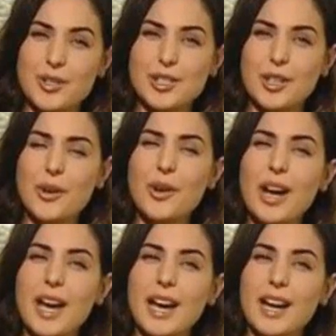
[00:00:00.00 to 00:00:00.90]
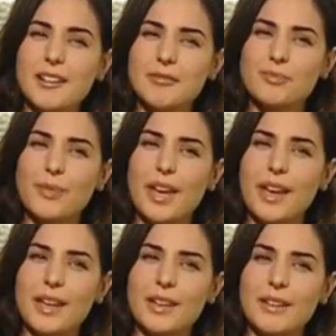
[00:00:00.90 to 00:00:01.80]
Oslo, um,
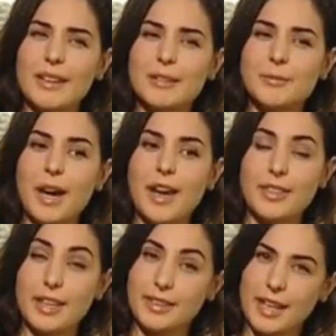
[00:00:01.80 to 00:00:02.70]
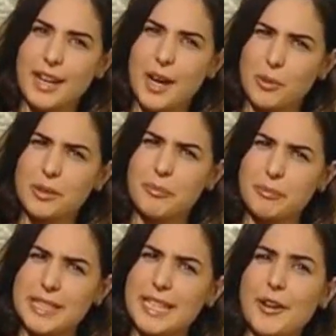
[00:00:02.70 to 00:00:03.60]
and uh, I think that I will
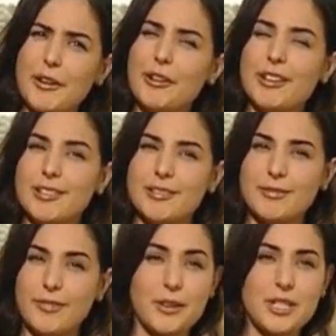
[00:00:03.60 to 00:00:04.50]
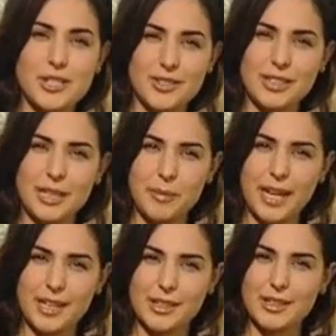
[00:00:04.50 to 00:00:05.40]
meet her uh, very soon in
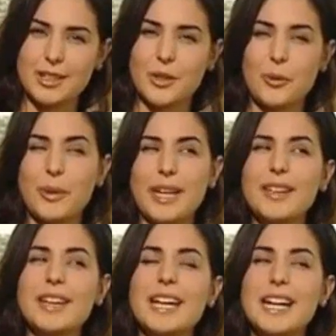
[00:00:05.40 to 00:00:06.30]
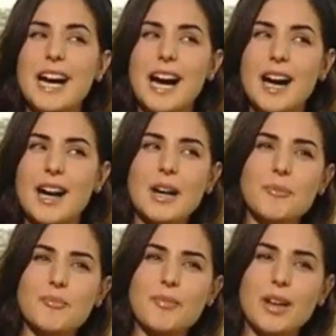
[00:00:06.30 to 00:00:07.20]
Maine, Norway.
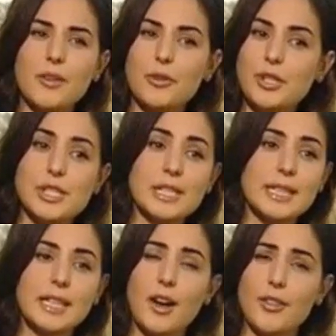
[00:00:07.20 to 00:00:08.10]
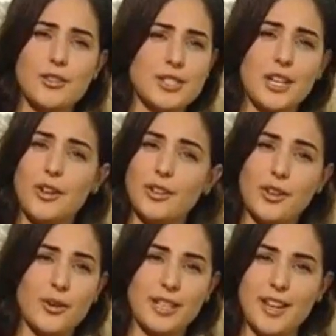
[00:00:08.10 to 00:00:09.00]
Um, unfortunately, others I don't
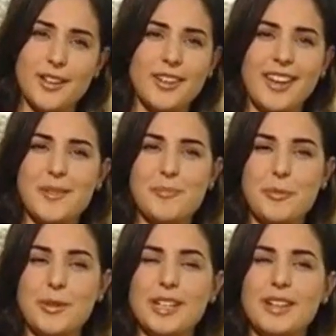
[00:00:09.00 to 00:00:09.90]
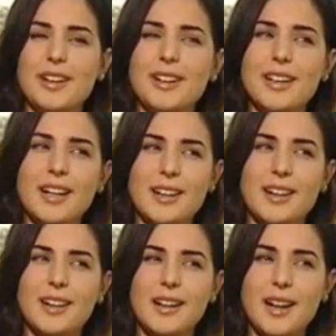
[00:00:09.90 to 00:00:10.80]
know yet, uh, but uh,
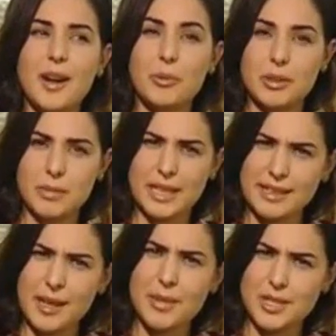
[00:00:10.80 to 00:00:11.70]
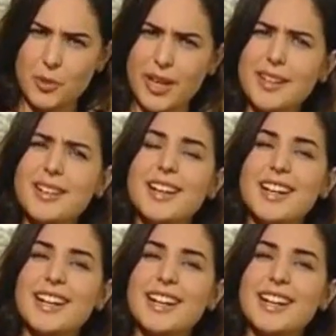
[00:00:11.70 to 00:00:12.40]
I will meet them as well.